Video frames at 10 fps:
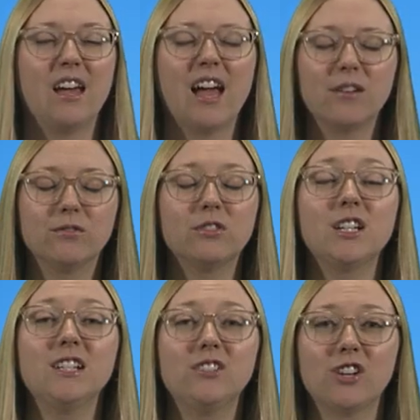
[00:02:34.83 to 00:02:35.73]

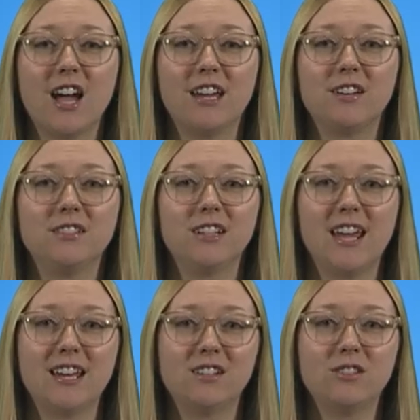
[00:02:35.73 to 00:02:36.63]
Every child
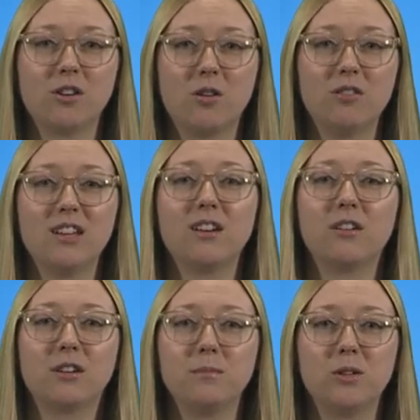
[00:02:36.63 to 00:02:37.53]
and adult in our
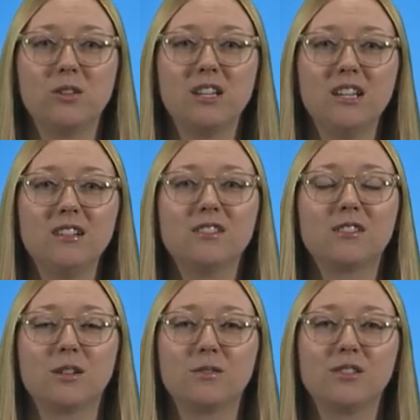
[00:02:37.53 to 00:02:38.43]
community
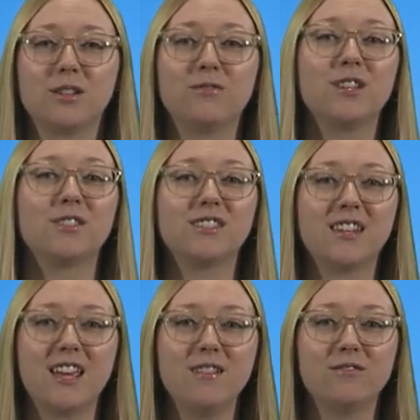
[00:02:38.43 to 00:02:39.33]
deserves to feel
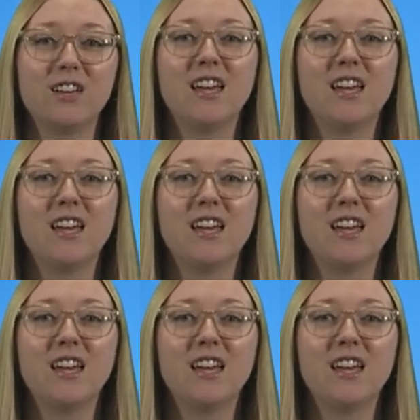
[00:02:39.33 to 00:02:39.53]
safe,